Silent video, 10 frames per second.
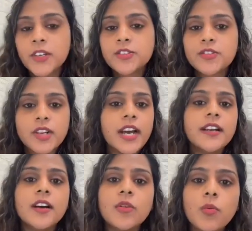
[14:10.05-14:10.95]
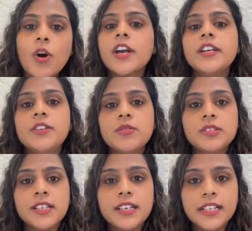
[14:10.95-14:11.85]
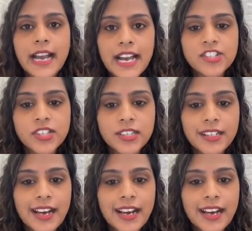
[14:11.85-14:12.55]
So try and avoid using a gadget